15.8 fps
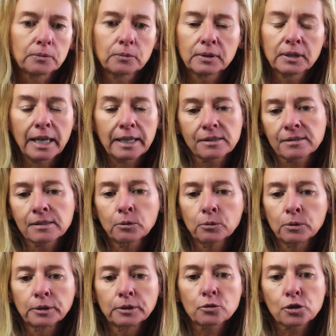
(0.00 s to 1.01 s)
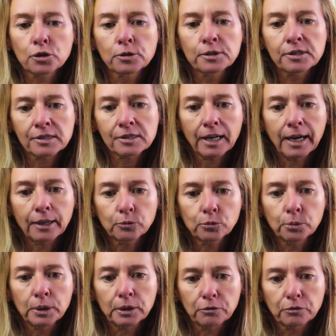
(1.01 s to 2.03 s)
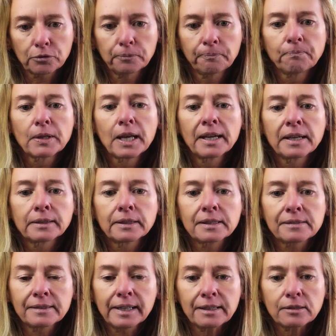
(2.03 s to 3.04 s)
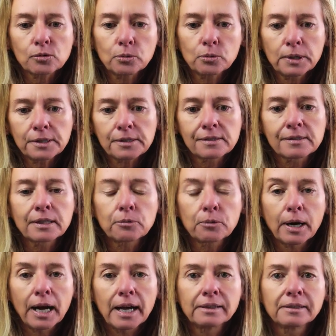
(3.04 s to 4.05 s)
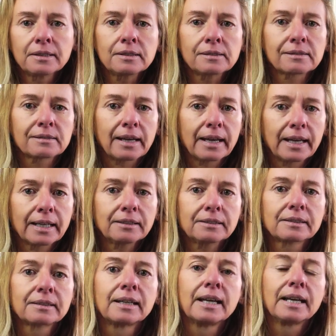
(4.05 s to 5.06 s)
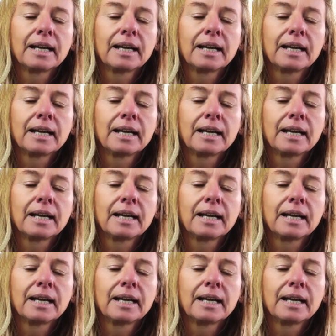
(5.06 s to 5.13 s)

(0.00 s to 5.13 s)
That's the one you should start with. This next one is the Riley set,